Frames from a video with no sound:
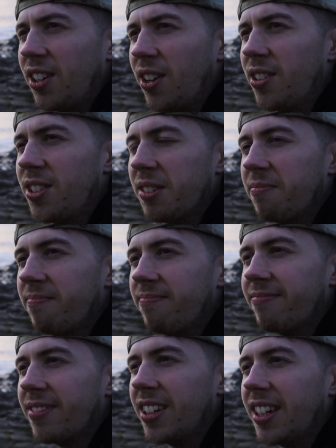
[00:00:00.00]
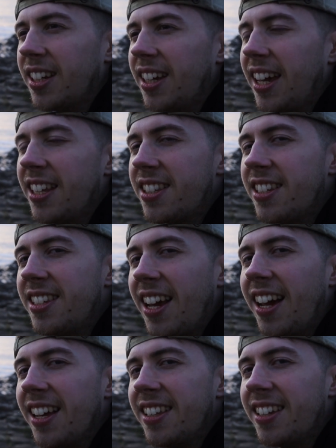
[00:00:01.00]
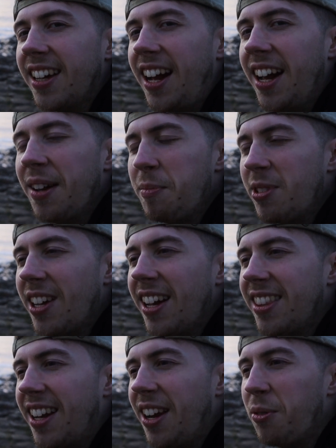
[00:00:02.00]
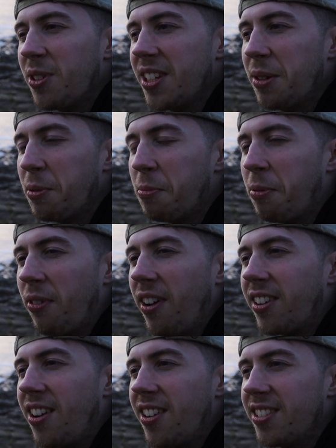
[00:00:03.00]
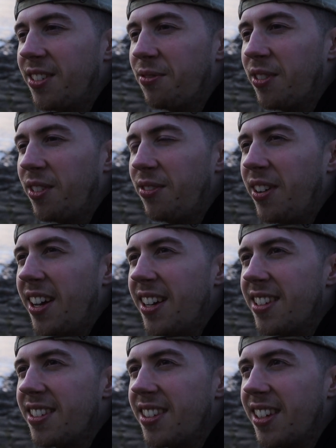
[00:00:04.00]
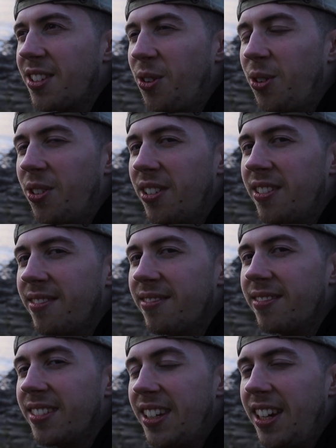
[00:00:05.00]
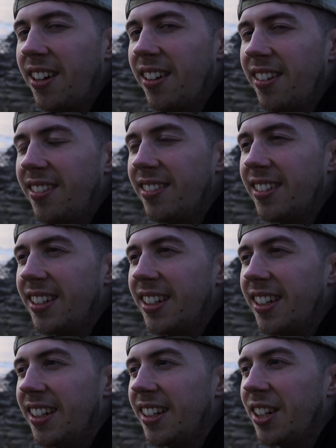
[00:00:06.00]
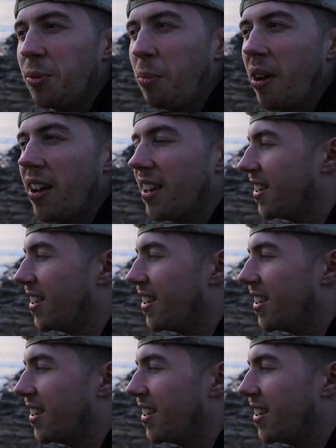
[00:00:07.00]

Good. Yeah? It's sad. I am sad that I wasn't able to provide content for the fans this whole year. But